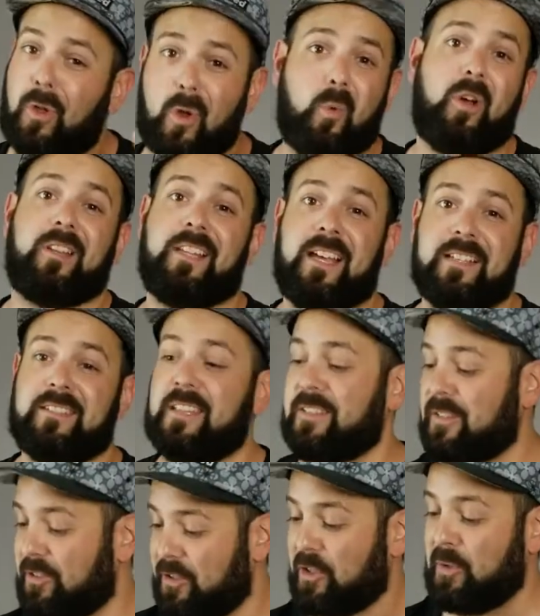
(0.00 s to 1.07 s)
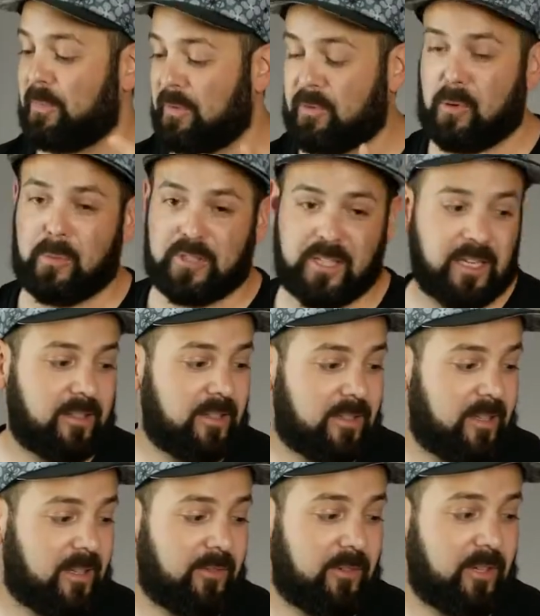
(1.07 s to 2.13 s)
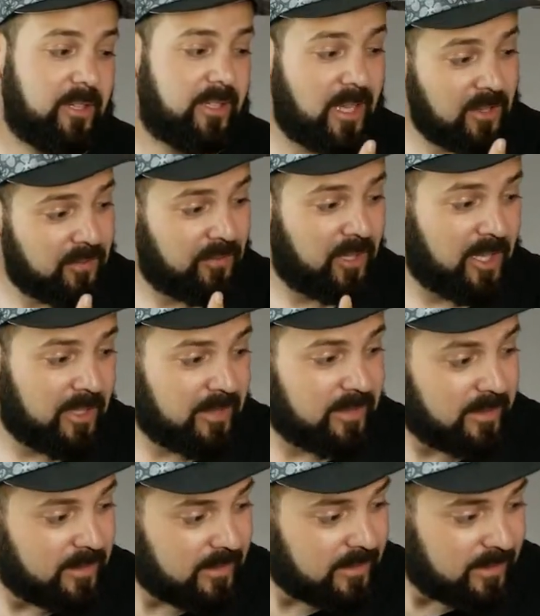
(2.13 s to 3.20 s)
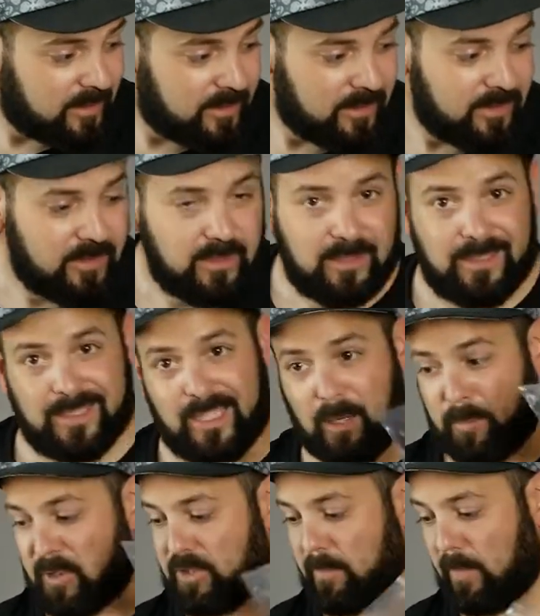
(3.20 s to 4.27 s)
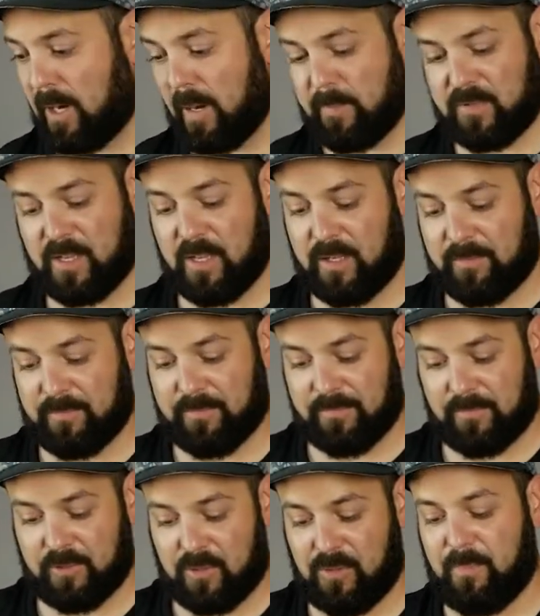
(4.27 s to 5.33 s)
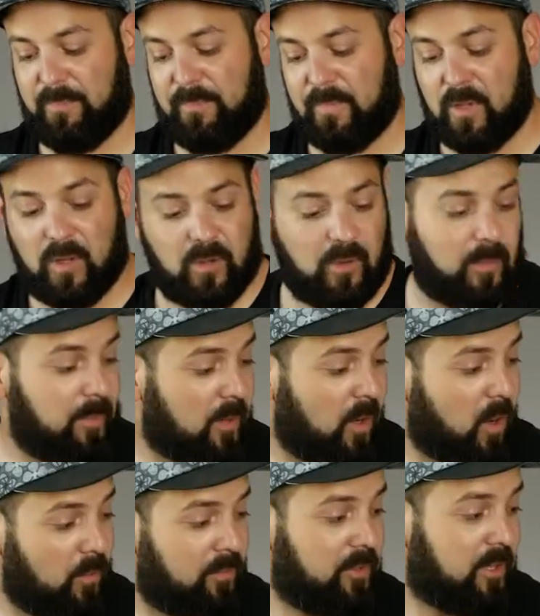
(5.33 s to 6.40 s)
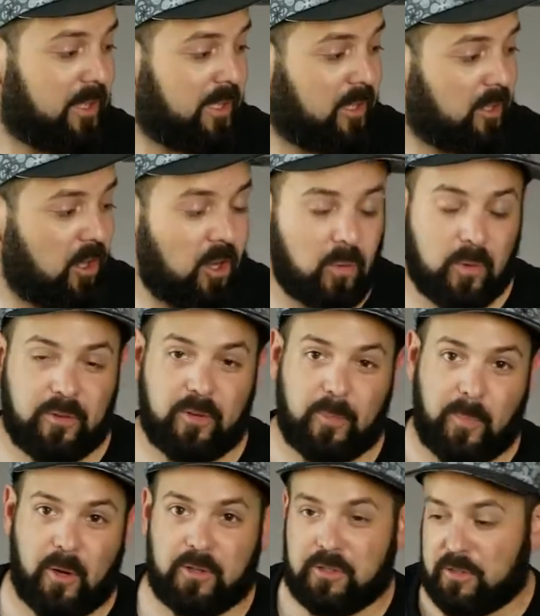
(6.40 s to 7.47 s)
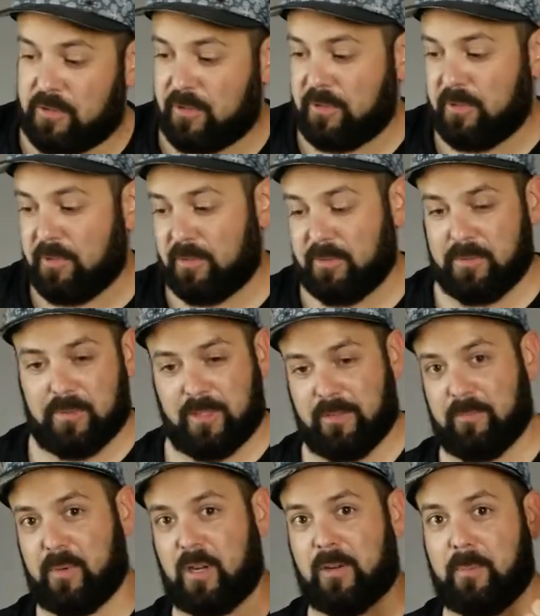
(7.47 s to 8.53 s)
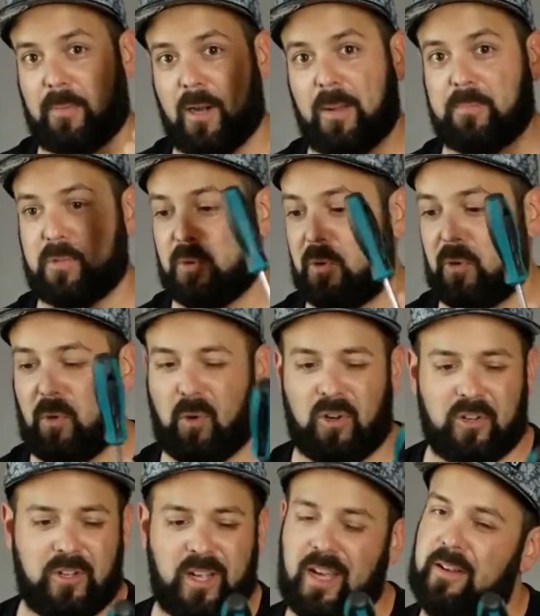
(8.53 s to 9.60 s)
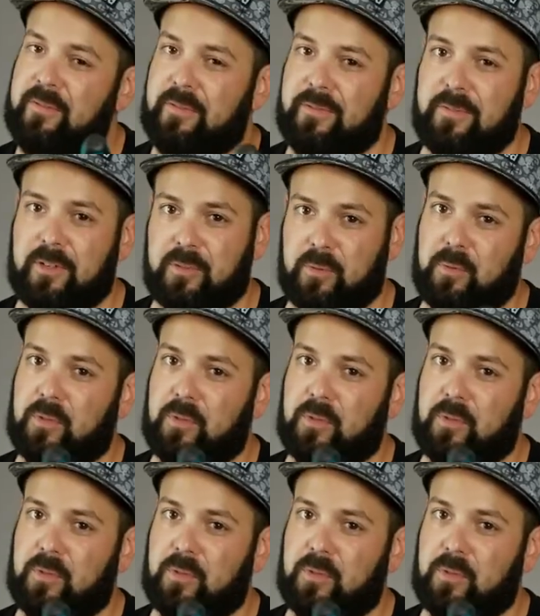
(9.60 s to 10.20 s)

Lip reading: only one last thing to do before we take this thing for a test flight. You got to put your props on. So hopefully, along with your purchase, you have bought a prop tool, or you have a